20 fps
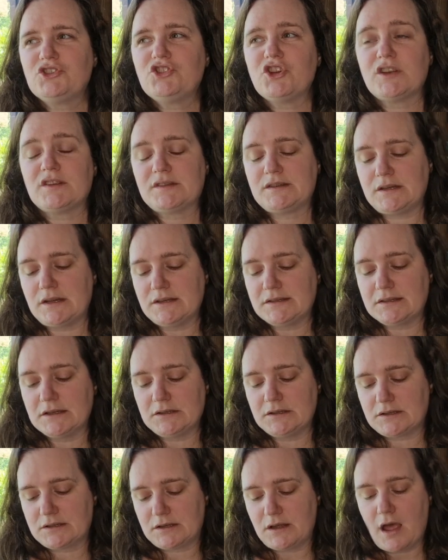it just
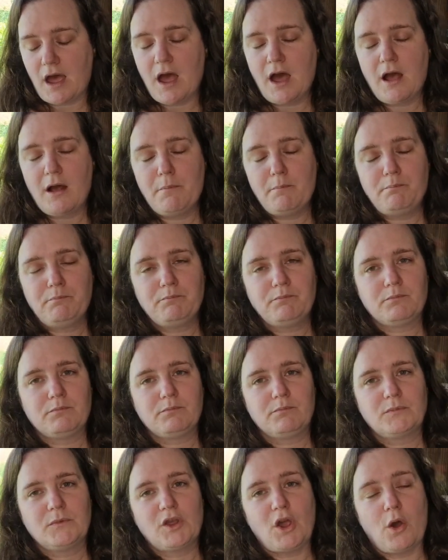isn't um,
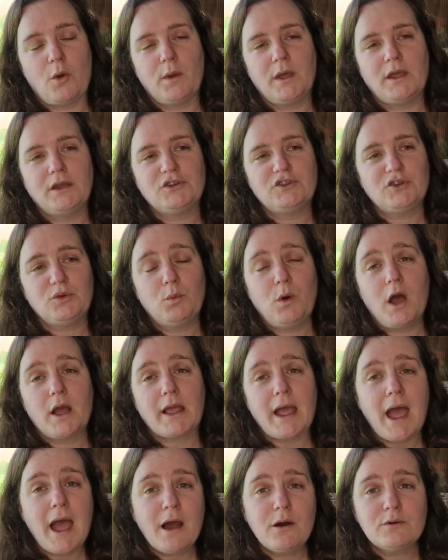going to
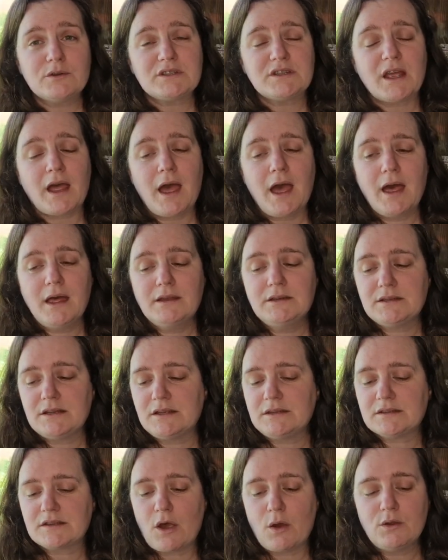work out and
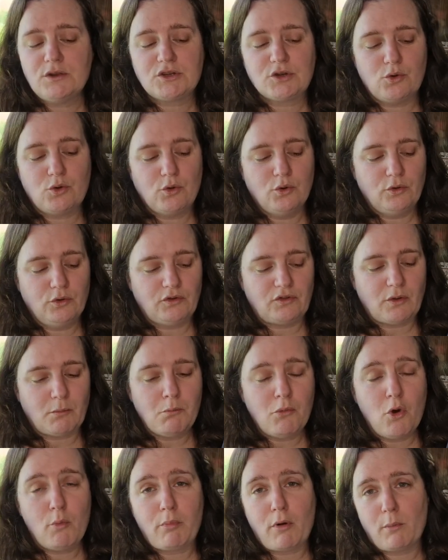it's going to cause
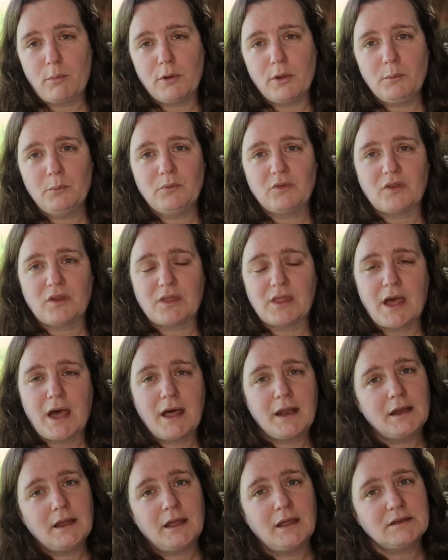more problems
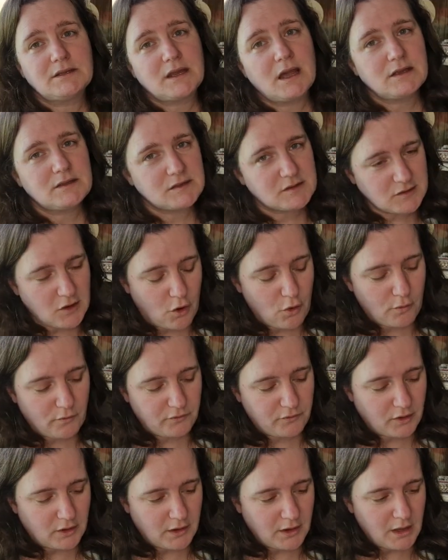than it has
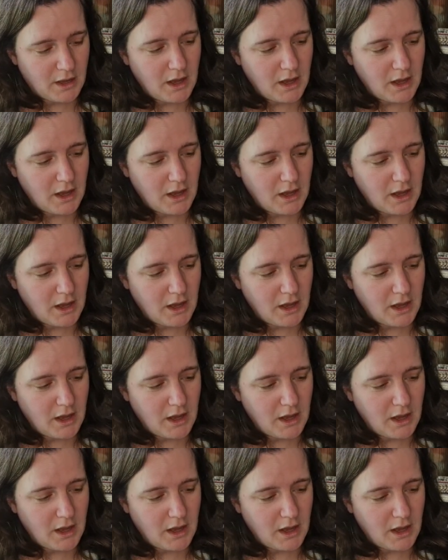solved